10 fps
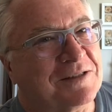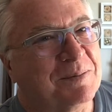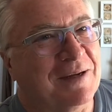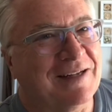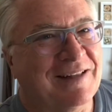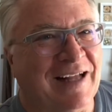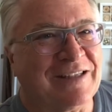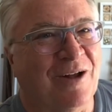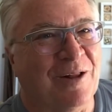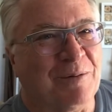but that's
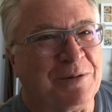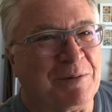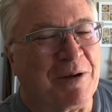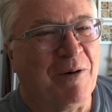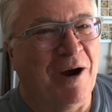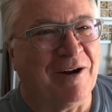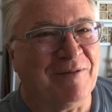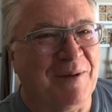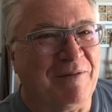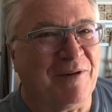all that was required
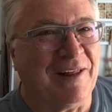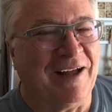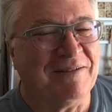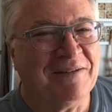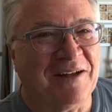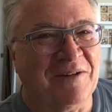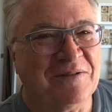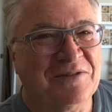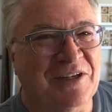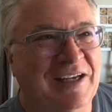of me for that little
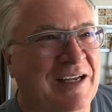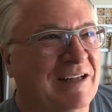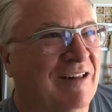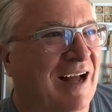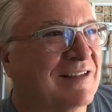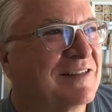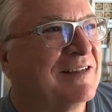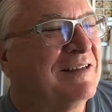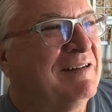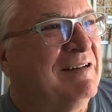GE class.
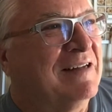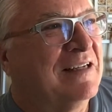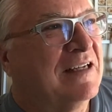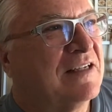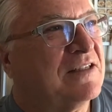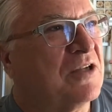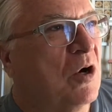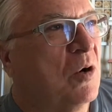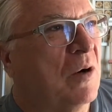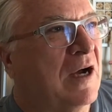
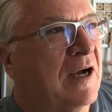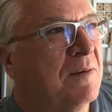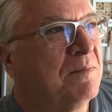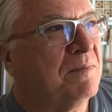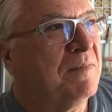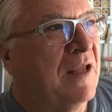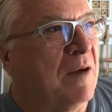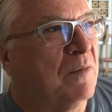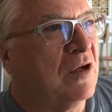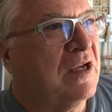So, yeah,
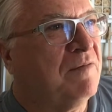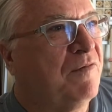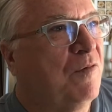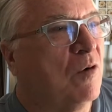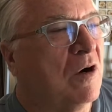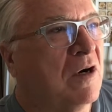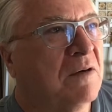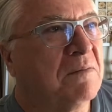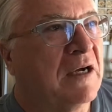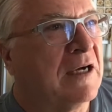I'm looking
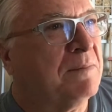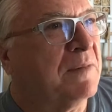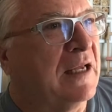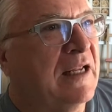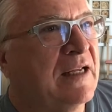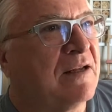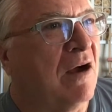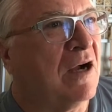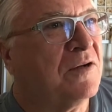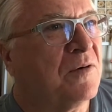for any
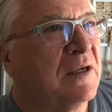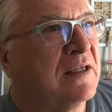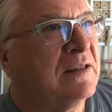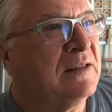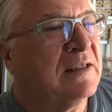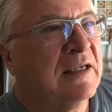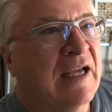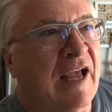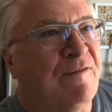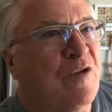doctrine.
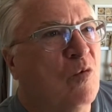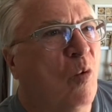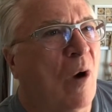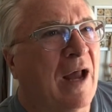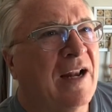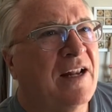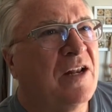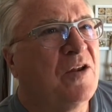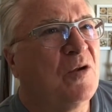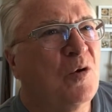If you wanted to
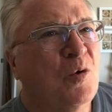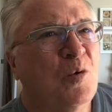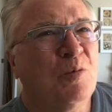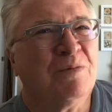do,